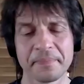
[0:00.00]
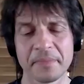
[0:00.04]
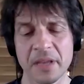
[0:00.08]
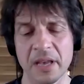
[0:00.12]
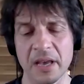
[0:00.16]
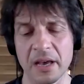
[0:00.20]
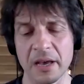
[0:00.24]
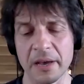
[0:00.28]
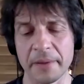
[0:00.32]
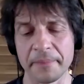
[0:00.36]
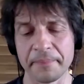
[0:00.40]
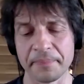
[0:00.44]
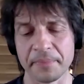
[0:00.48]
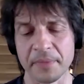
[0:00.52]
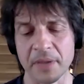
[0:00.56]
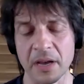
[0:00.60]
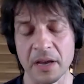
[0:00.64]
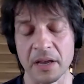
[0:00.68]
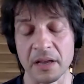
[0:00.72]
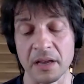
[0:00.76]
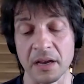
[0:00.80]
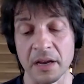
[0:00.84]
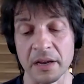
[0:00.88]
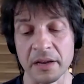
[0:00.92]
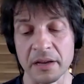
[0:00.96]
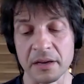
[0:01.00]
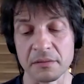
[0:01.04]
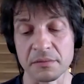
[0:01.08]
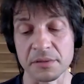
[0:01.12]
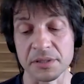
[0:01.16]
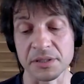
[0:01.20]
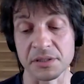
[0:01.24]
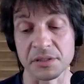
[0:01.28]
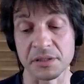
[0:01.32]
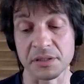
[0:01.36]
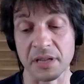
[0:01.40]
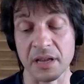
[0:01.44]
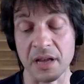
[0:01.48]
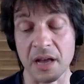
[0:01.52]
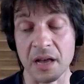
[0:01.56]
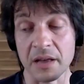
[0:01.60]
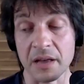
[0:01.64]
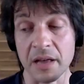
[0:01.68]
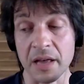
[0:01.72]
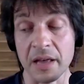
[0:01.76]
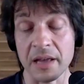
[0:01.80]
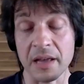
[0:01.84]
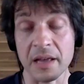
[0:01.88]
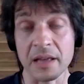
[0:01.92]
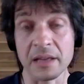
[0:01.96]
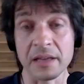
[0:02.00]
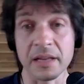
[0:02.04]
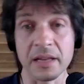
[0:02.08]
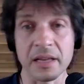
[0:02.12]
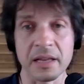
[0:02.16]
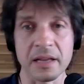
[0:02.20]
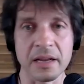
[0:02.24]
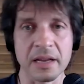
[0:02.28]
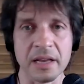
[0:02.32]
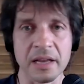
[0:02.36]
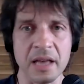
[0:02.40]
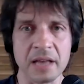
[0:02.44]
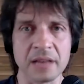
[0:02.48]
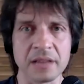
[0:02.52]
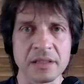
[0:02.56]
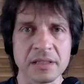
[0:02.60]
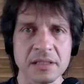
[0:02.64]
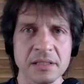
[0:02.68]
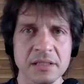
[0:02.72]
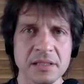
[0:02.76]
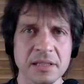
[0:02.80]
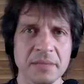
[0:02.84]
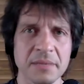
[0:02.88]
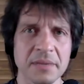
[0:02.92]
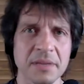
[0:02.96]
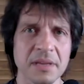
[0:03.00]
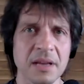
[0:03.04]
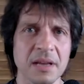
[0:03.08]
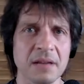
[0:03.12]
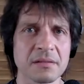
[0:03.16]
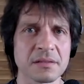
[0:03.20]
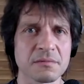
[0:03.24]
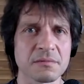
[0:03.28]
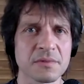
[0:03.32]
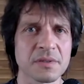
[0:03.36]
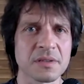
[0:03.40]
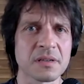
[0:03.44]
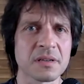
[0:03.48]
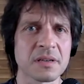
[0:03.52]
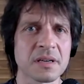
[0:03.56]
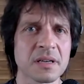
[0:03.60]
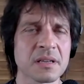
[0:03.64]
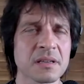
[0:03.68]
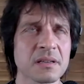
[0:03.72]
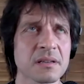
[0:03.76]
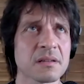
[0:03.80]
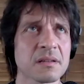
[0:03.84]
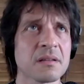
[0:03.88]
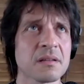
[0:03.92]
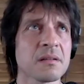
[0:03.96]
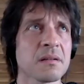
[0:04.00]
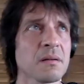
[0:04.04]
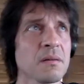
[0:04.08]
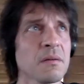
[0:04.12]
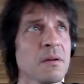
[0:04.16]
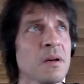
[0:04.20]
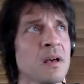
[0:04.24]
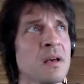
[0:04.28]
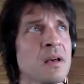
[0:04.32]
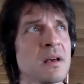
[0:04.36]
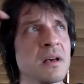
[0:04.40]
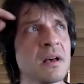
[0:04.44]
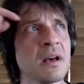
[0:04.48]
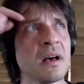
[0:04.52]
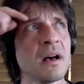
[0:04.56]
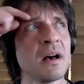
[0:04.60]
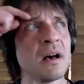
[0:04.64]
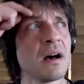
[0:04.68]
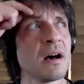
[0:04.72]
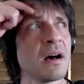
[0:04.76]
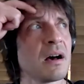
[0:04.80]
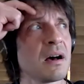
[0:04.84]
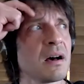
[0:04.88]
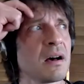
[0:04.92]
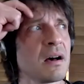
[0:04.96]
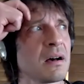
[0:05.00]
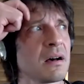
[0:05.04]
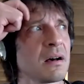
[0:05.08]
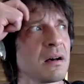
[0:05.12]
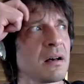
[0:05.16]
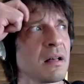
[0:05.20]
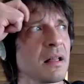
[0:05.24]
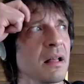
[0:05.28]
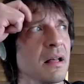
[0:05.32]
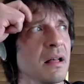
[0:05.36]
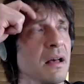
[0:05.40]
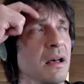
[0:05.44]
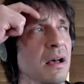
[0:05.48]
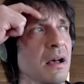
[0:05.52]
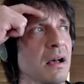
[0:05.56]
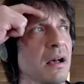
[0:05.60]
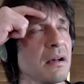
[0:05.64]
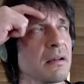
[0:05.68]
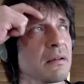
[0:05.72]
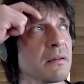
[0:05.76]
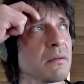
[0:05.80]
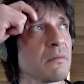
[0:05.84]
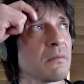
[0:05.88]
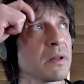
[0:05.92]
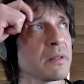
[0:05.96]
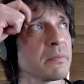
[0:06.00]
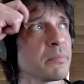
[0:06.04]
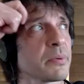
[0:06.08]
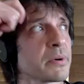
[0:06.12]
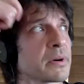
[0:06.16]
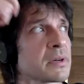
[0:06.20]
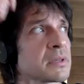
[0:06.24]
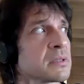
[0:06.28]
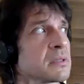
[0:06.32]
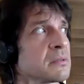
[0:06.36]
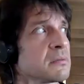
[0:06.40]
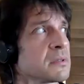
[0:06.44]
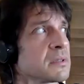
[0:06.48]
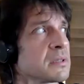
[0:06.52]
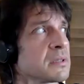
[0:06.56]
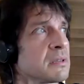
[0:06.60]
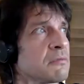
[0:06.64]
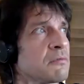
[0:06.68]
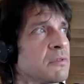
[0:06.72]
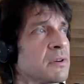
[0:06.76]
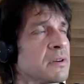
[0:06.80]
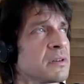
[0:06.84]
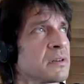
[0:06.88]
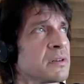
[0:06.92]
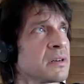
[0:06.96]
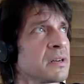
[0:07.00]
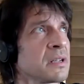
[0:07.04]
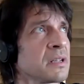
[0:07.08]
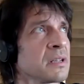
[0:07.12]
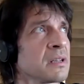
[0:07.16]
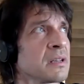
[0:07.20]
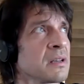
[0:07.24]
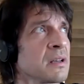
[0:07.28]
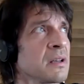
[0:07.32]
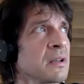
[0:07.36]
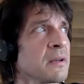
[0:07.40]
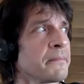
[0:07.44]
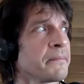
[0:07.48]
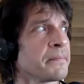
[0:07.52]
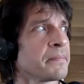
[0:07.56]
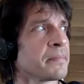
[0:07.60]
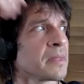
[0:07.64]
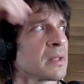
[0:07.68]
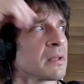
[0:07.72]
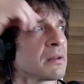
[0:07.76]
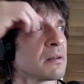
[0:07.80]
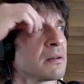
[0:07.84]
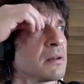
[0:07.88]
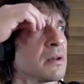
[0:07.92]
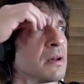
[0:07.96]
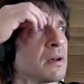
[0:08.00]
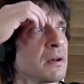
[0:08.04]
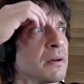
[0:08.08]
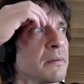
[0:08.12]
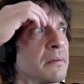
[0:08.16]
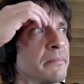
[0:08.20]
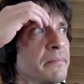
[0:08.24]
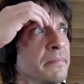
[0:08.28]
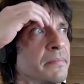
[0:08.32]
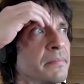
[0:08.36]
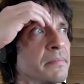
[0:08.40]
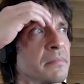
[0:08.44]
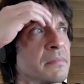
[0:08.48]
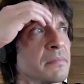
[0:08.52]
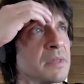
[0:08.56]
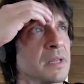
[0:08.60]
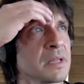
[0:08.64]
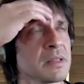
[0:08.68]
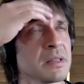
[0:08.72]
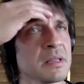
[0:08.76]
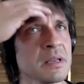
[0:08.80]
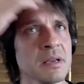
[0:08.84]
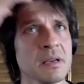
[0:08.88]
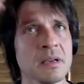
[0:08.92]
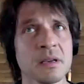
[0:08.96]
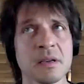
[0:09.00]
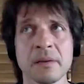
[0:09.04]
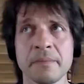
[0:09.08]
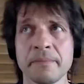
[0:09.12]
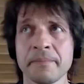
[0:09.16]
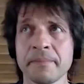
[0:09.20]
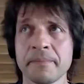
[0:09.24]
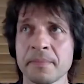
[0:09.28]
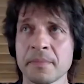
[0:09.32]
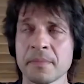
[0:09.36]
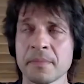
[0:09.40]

right. I hear what you're saying. And again, this is something I was wondering, one person was wondering that the